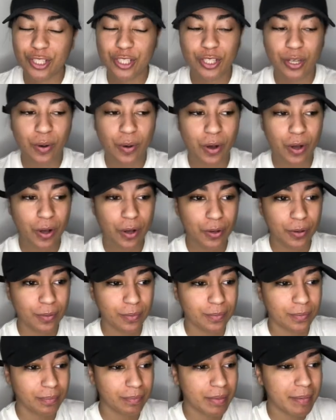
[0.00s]
So
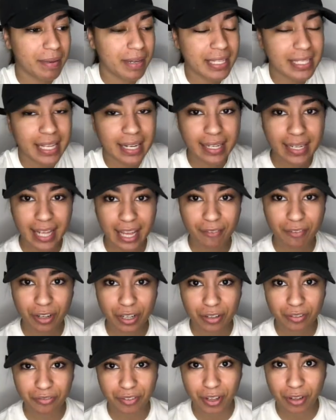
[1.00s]
um but because I didn't have a
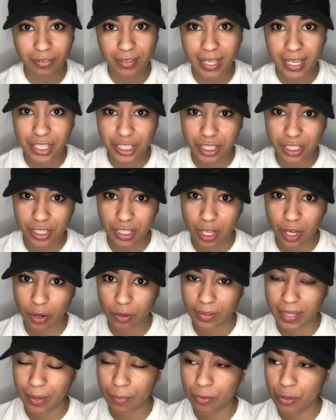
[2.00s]
good foundation
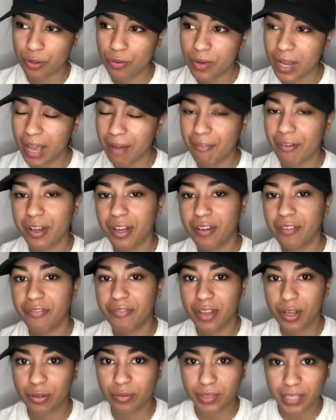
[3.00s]
though. Like when you have a good
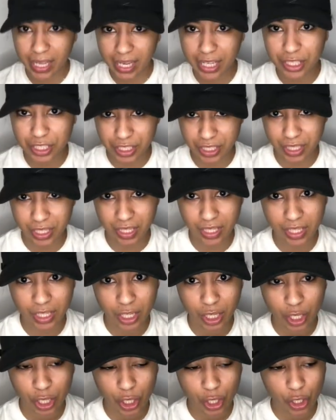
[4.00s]
foundation
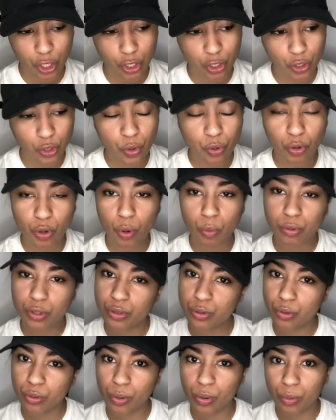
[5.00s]
you know
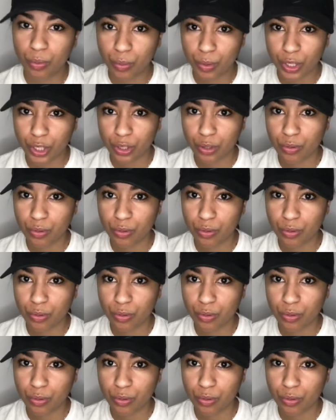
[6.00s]
what you're doing.